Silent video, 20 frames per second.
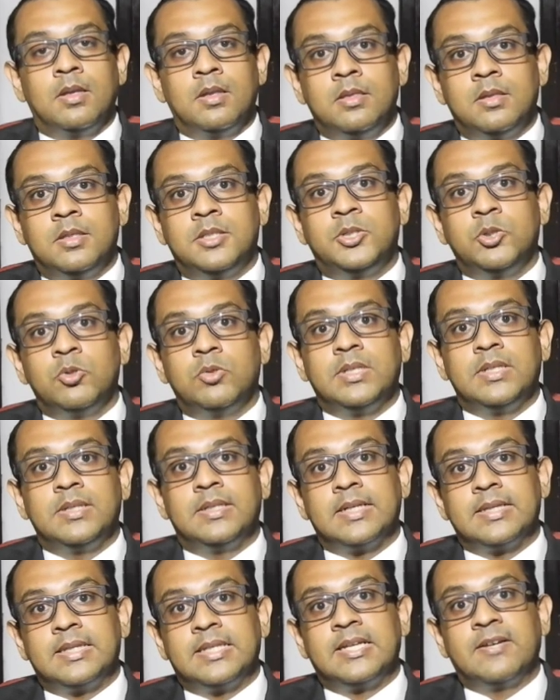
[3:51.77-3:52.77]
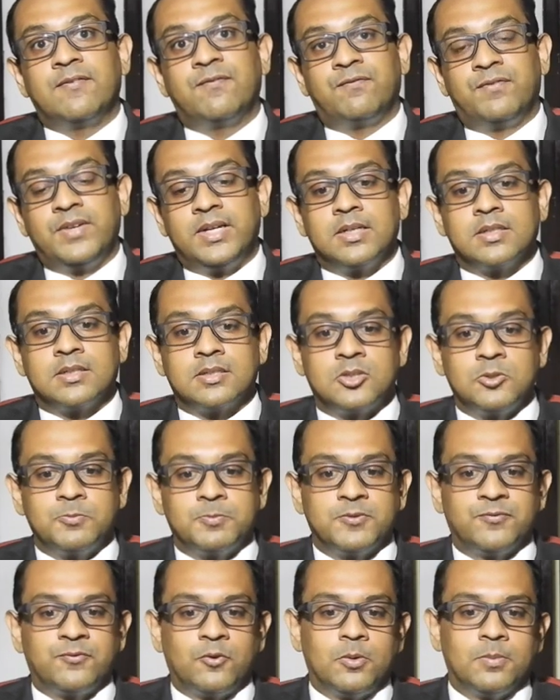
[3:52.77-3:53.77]
the duty that they have failed to
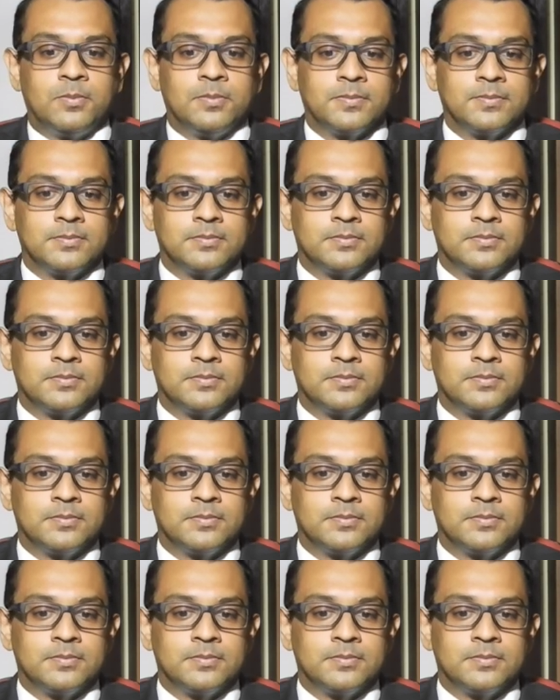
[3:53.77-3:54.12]
perform.